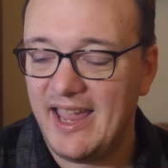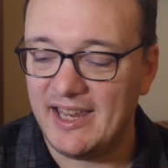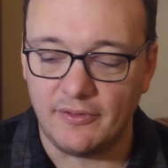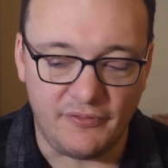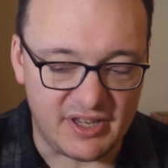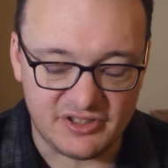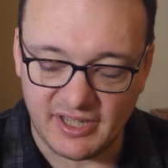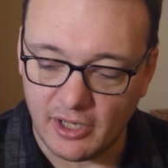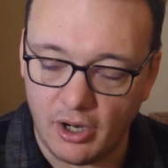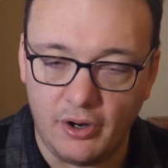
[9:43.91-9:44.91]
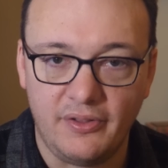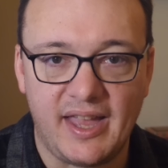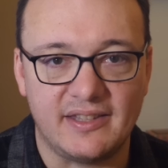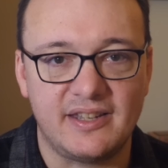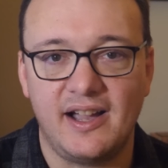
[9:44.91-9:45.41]
and investing all
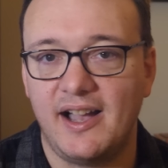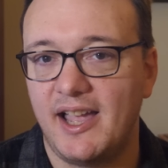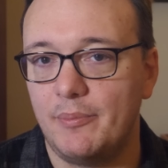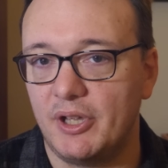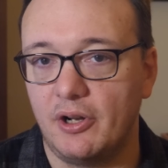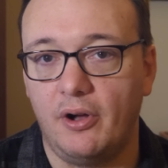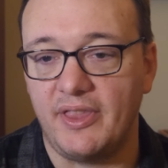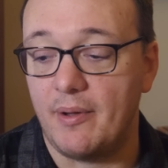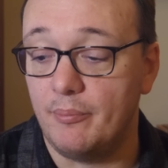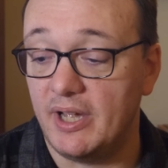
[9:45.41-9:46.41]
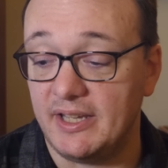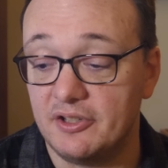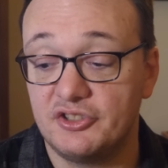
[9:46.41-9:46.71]
that time and all that money.